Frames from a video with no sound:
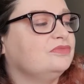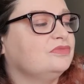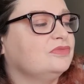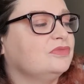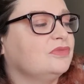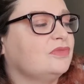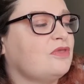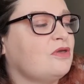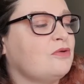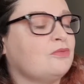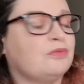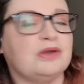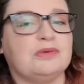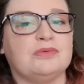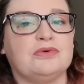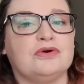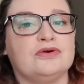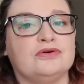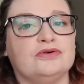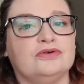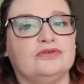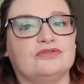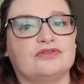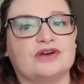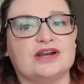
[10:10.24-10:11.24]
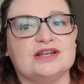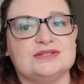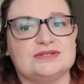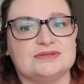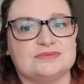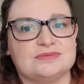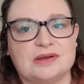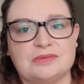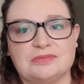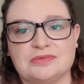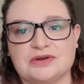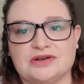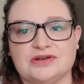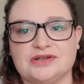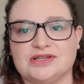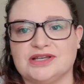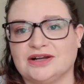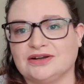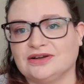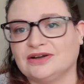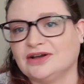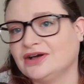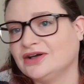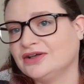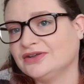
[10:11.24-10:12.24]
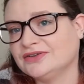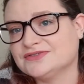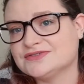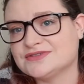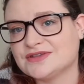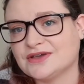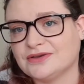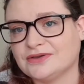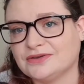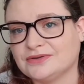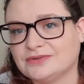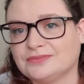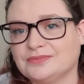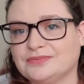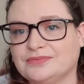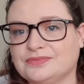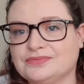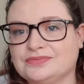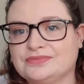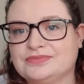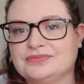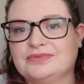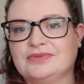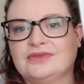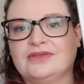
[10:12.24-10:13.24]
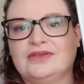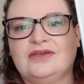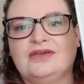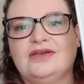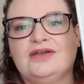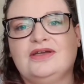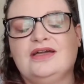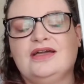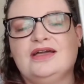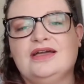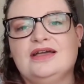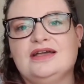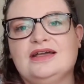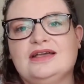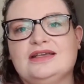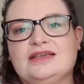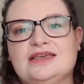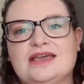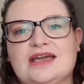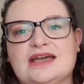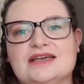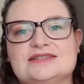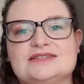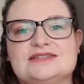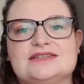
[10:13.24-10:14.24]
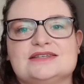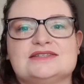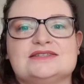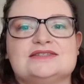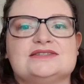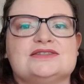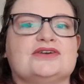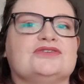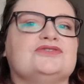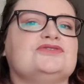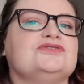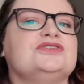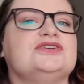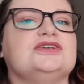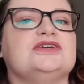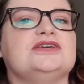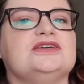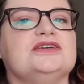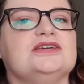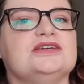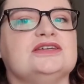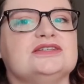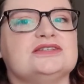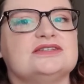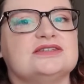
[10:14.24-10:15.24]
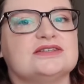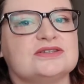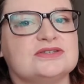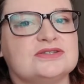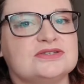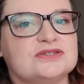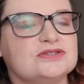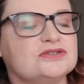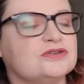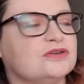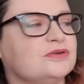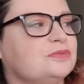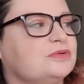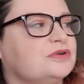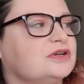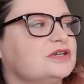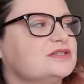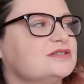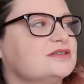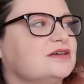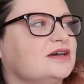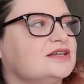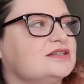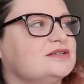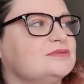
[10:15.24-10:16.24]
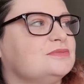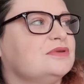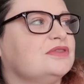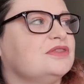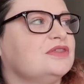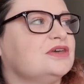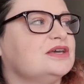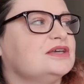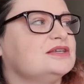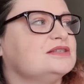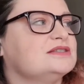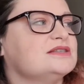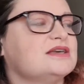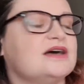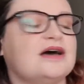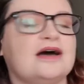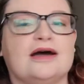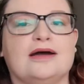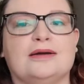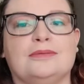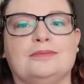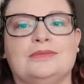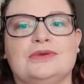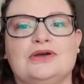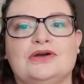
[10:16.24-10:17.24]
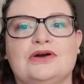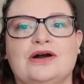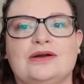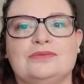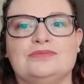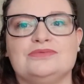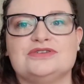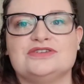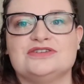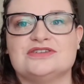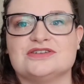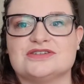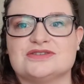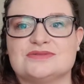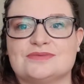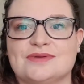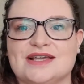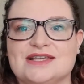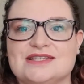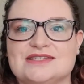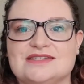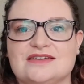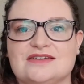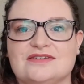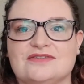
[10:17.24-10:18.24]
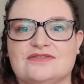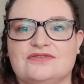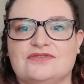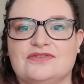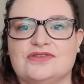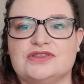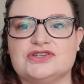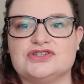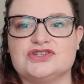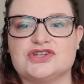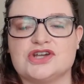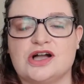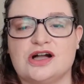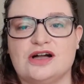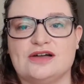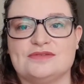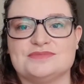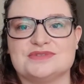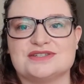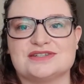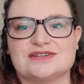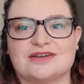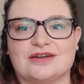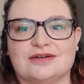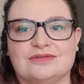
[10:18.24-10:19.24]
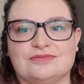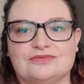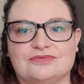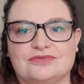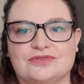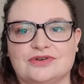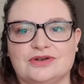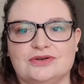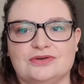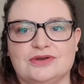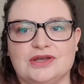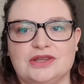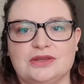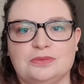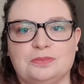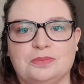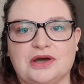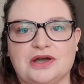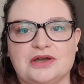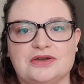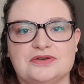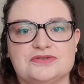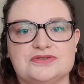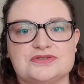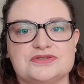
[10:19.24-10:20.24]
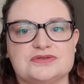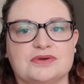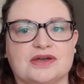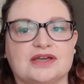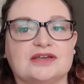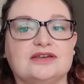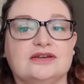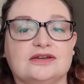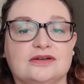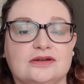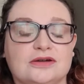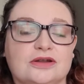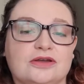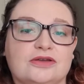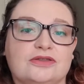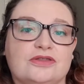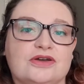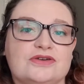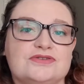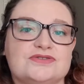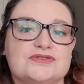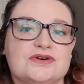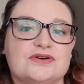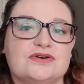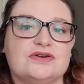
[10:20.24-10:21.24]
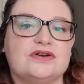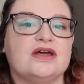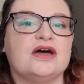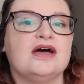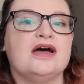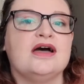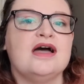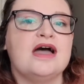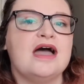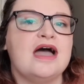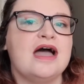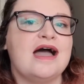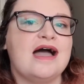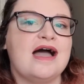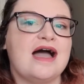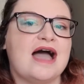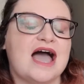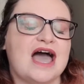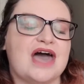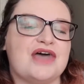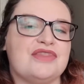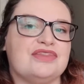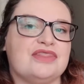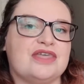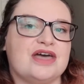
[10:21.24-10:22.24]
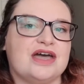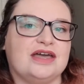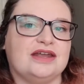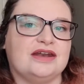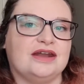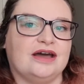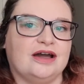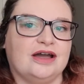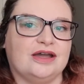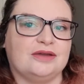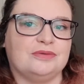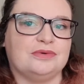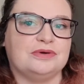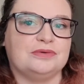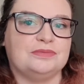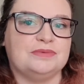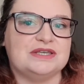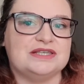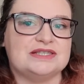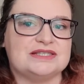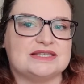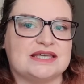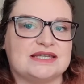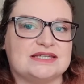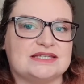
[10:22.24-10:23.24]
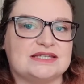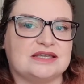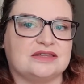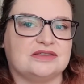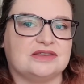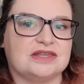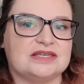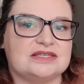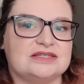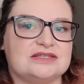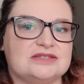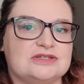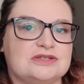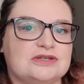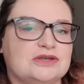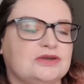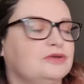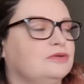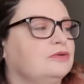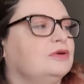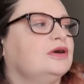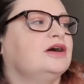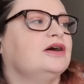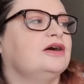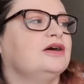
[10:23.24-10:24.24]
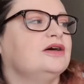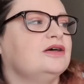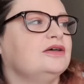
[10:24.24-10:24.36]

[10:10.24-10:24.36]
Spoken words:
We were all friends when we were younger, so yes, so she is super excited with this. I'm just waiting for the charms to come through in the post so I can glue those on, and then I will be sending this to her.